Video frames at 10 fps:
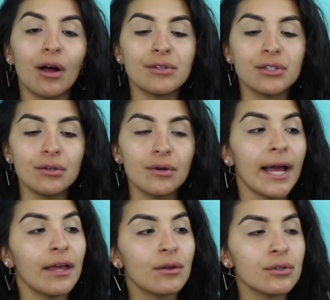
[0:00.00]
I
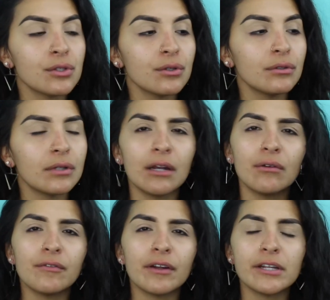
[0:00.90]
don't
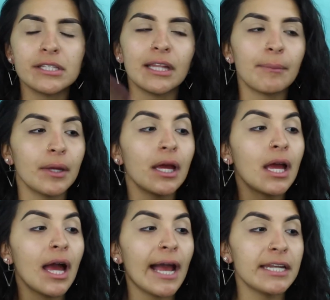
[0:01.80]
know if I already said that, but
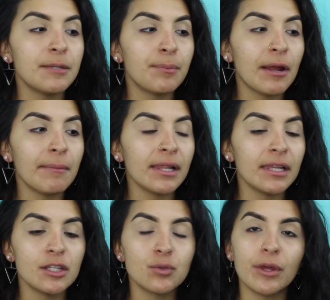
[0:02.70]
I did prime my
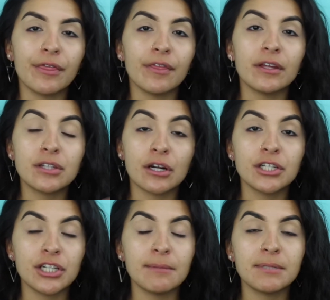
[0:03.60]
lids with the Tarte
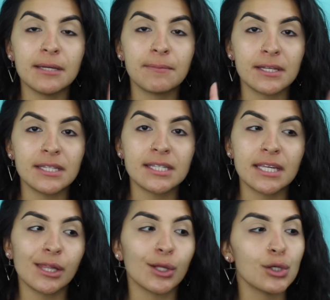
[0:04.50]
Shape Tape
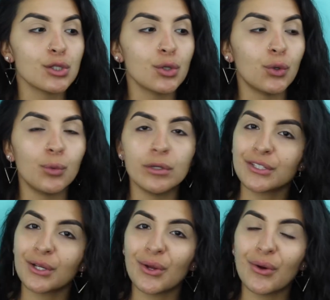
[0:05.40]
concealer. So we're
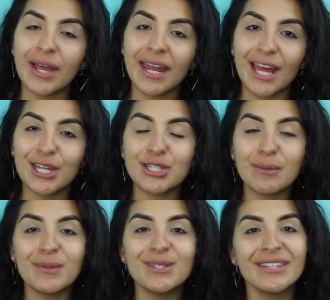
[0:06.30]
just gonna go ahead and
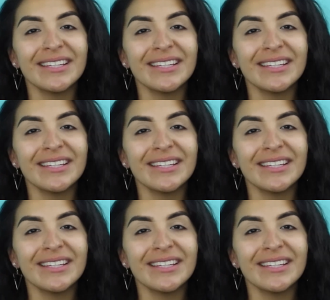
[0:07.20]
jump into the